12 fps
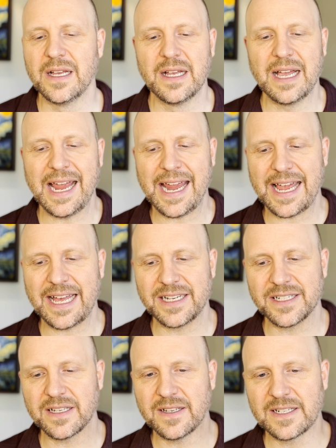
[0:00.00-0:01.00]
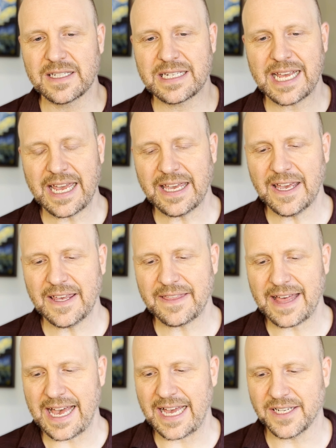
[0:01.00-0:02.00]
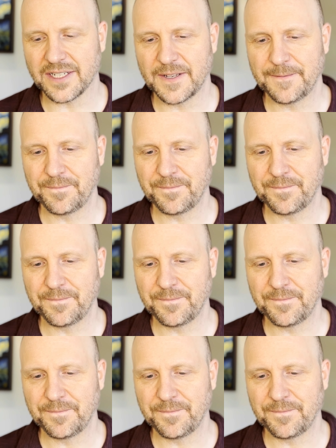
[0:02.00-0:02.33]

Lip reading: And taking that